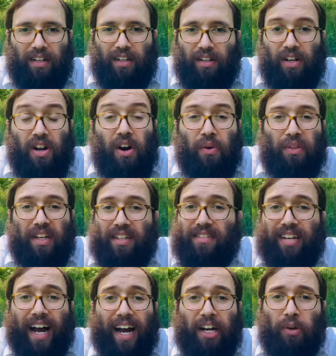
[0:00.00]
No, the
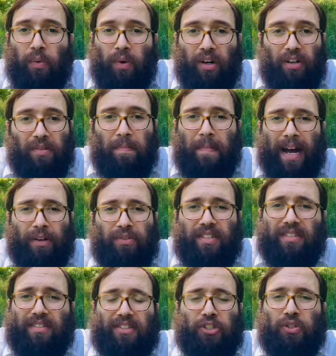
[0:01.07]
entire world,
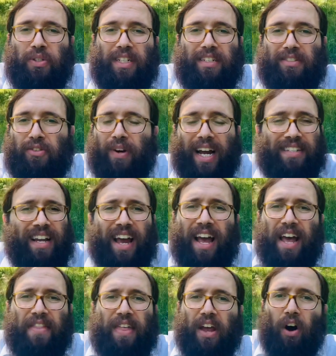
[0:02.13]
mountains, trees, grass,
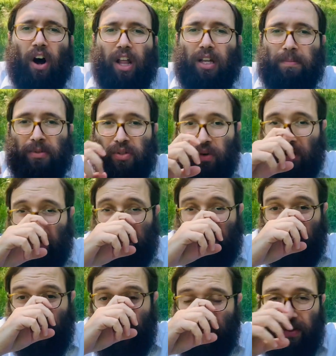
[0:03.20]
they all absorb.
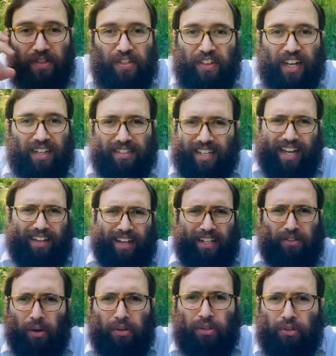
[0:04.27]
Even things that like
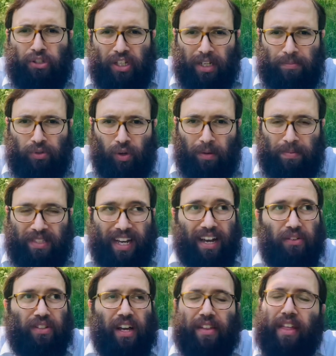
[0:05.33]
don't usually absorb
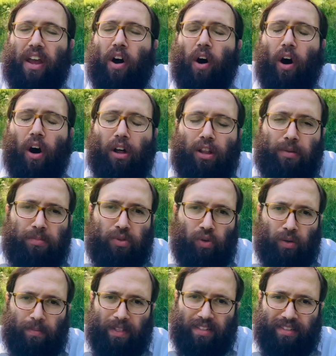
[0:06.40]
sound, they all
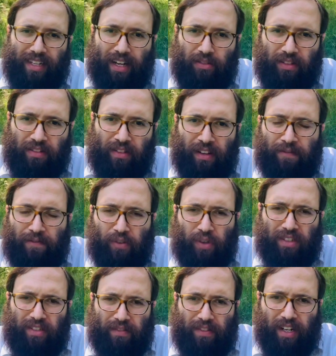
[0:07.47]
absorb the sound and
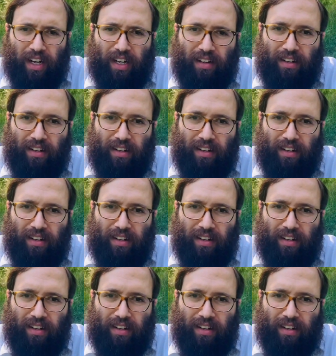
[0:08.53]
voice of God.